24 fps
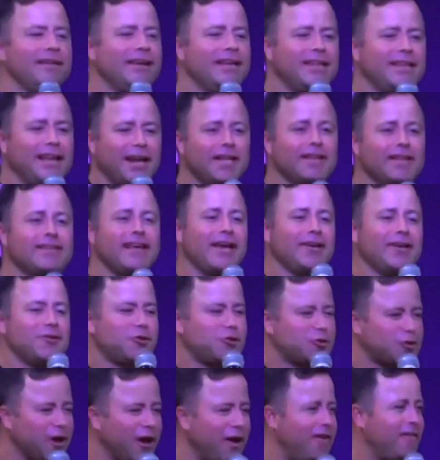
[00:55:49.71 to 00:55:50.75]
He didn't say
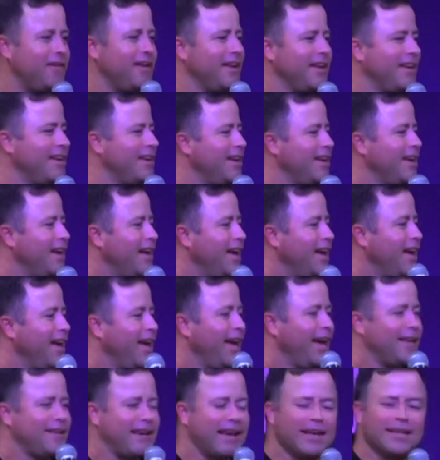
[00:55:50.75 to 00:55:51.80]
sorry.
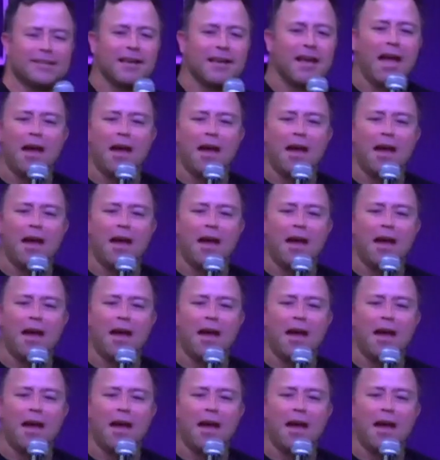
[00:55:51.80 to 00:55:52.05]
He says,